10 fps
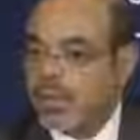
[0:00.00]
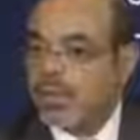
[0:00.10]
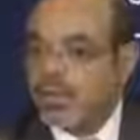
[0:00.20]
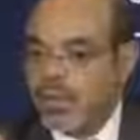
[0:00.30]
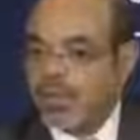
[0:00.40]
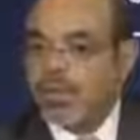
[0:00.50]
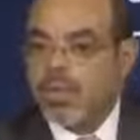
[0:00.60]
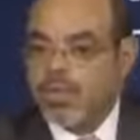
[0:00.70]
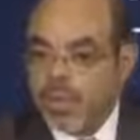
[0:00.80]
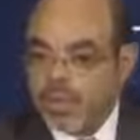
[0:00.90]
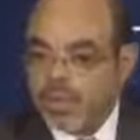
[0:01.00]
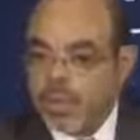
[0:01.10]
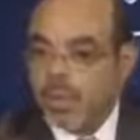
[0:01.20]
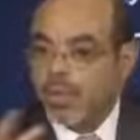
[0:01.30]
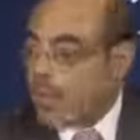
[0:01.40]
It's not
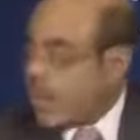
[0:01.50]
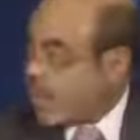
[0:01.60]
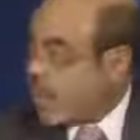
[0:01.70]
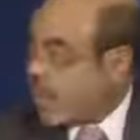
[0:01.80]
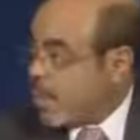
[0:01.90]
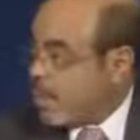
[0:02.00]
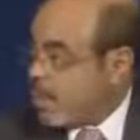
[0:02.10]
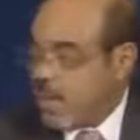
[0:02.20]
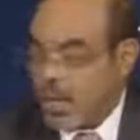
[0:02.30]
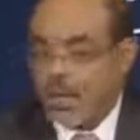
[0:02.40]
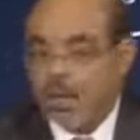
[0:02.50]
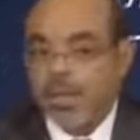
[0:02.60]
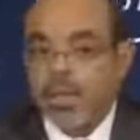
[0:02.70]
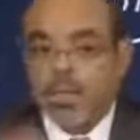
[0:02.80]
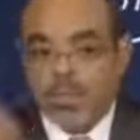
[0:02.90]
possible. We don't have the capacity now.
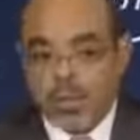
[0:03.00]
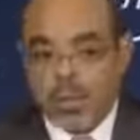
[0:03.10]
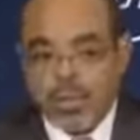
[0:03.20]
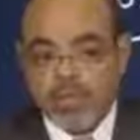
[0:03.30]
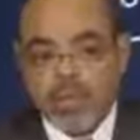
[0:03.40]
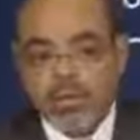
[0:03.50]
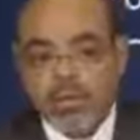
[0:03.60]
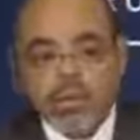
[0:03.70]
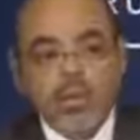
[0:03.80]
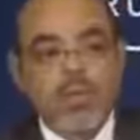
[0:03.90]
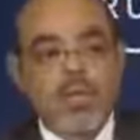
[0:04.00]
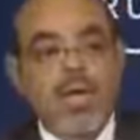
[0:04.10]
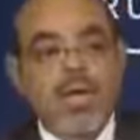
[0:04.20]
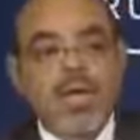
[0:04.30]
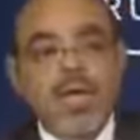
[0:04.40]
So what did we do?
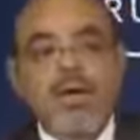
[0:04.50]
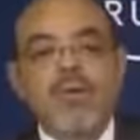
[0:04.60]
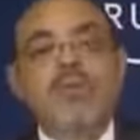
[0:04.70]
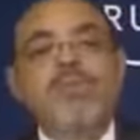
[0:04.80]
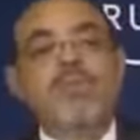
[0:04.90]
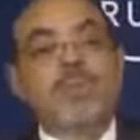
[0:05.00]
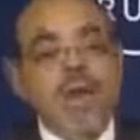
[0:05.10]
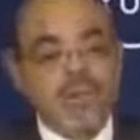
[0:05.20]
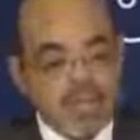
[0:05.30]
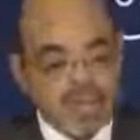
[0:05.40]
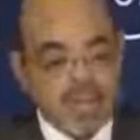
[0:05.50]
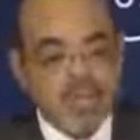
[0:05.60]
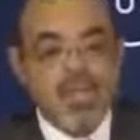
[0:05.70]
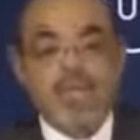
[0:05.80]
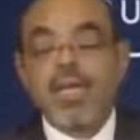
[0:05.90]
We allow the private
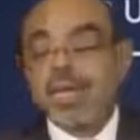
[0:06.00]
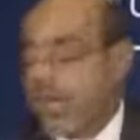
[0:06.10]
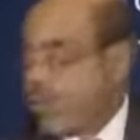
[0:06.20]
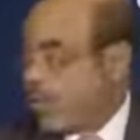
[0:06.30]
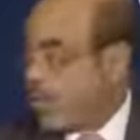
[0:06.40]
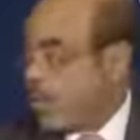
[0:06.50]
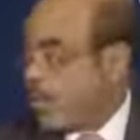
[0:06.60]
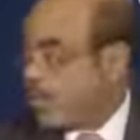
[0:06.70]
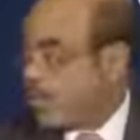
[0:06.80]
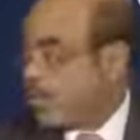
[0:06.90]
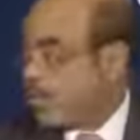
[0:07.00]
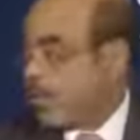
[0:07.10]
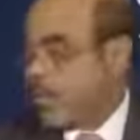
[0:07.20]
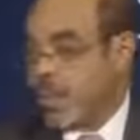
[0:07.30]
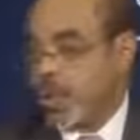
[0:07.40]
sector in Ethiopia,
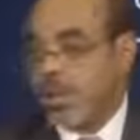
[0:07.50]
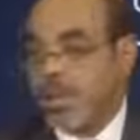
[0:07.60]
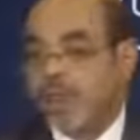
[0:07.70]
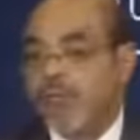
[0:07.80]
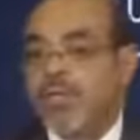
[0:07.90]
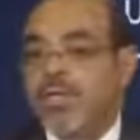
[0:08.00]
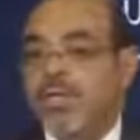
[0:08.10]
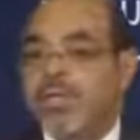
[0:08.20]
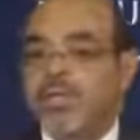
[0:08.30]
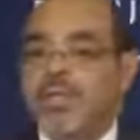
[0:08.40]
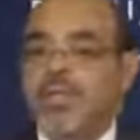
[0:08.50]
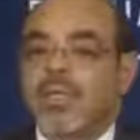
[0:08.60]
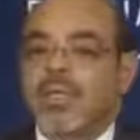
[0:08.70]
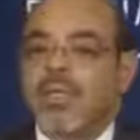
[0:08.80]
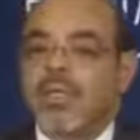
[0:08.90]
which is
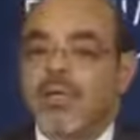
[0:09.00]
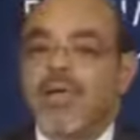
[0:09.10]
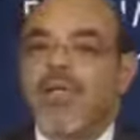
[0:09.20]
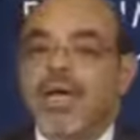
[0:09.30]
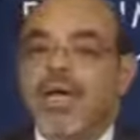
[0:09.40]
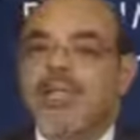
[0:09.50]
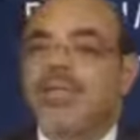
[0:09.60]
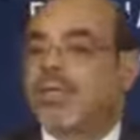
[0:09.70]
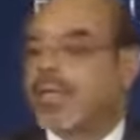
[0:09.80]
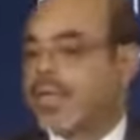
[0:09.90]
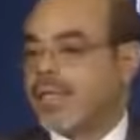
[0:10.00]
not that,